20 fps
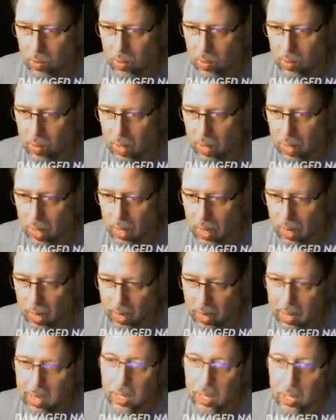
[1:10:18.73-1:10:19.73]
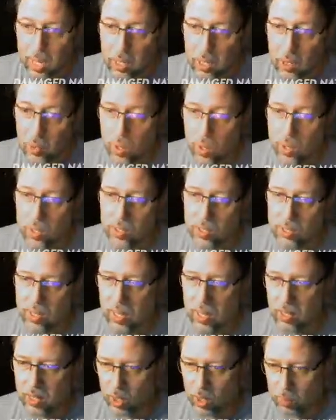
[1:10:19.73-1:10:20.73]
And I do understand the
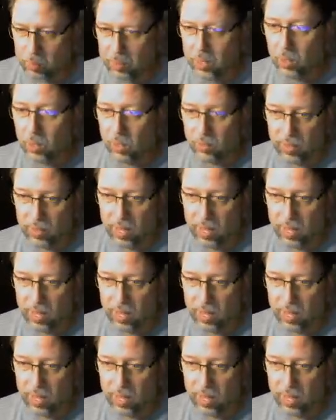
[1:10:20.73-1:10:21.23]
appeal of that.